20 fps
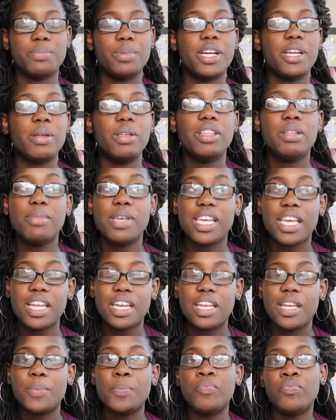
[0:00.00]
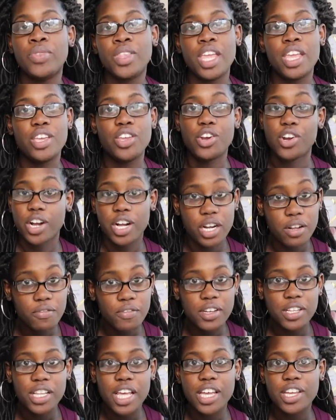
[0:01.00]
But in the beginning, you're gonna
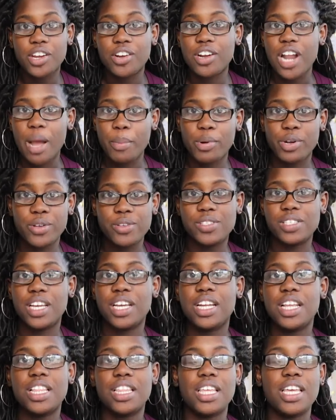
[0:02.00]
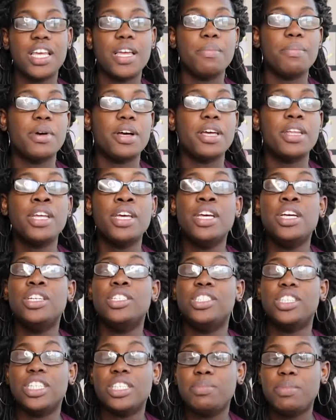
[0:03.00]
feel like you're not producing anything, but
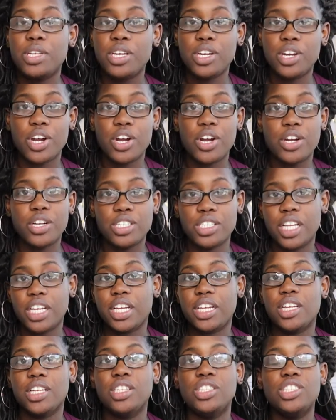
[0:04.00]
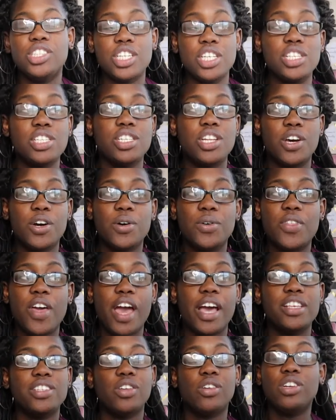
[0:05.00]
just be encouraged. Like, just know
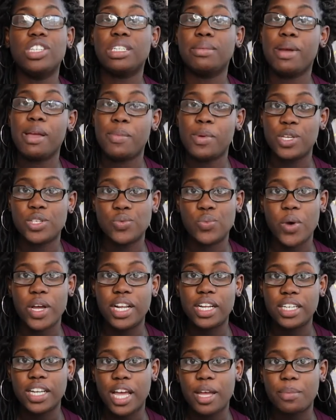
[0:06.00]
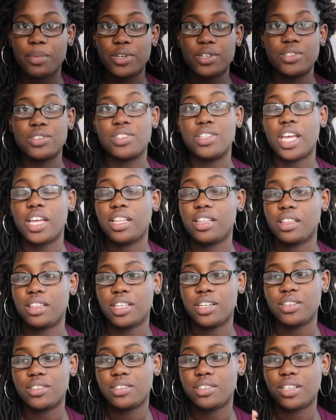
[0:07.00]
that as long as your baby is wetting diapers, like
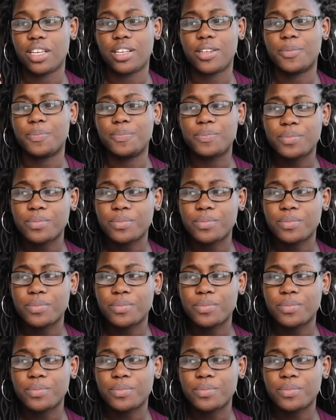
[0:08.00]
there's like